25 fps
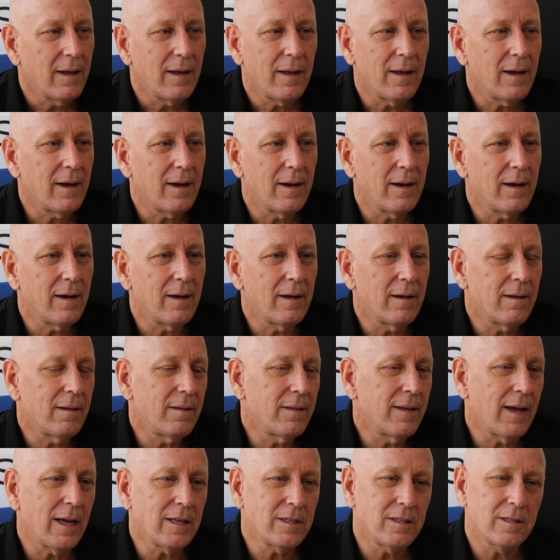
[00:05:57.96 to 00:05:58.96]
Uh,
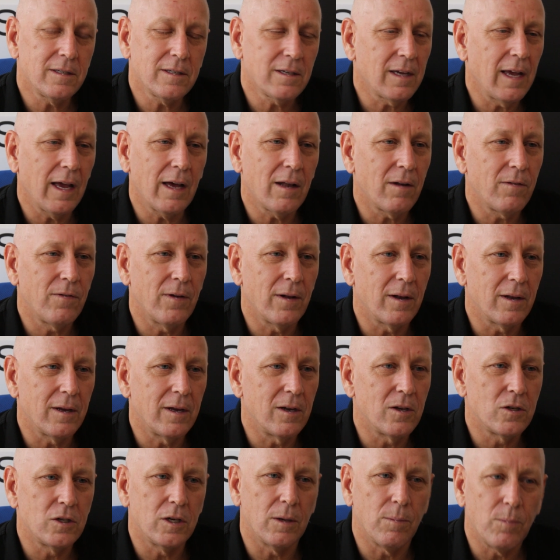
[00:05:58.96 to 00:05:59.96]
that's counterfeit
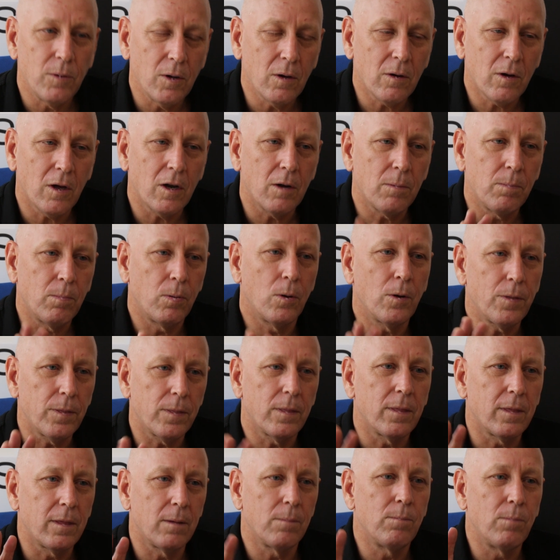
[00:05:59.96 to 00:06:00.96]
leadership. You've got to put
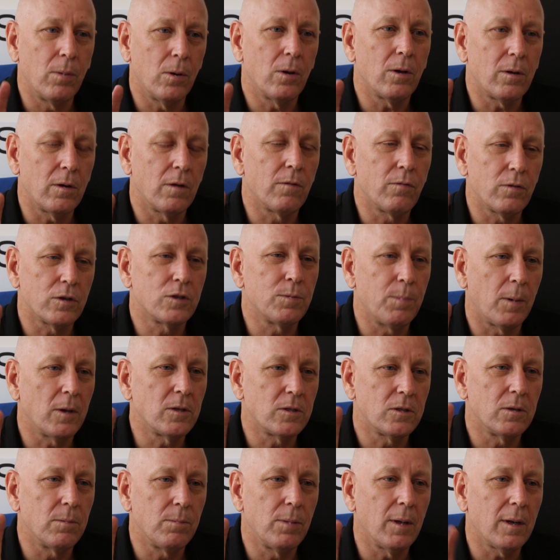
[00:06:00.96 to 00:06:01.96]
the burden of
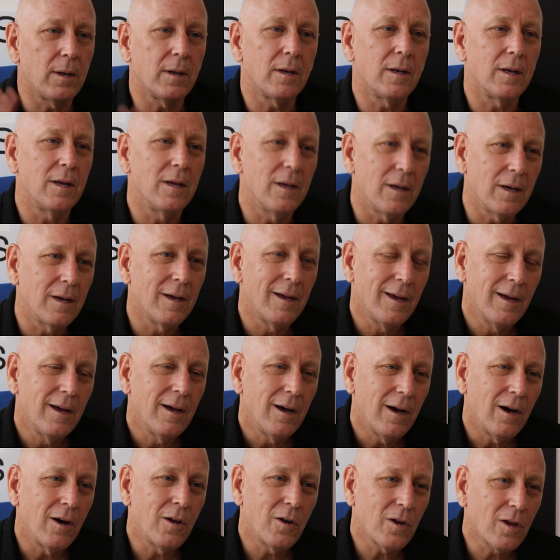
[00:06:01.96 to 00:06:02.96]
responsibility
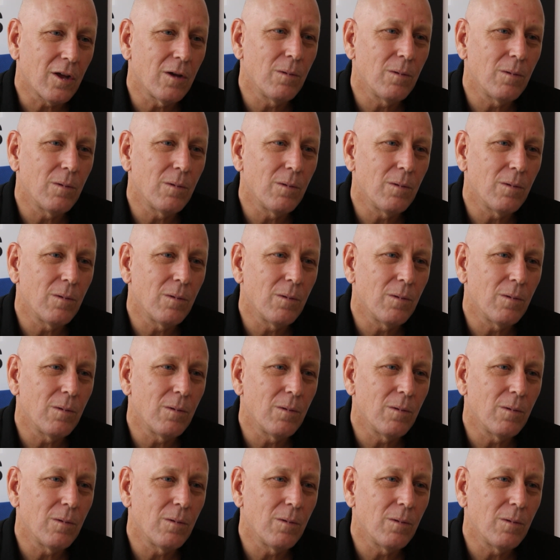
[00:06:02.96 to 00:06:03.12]
on a